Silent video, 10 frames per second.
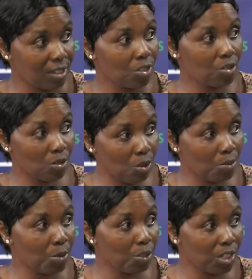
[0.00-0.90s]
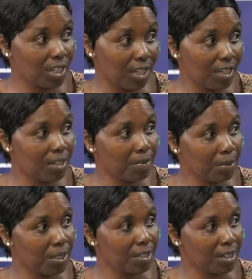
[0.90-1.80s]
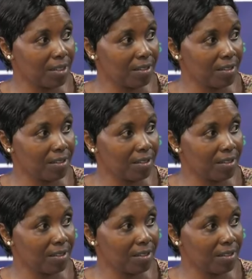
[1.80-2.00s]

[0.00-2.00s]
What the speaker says: to communicate better?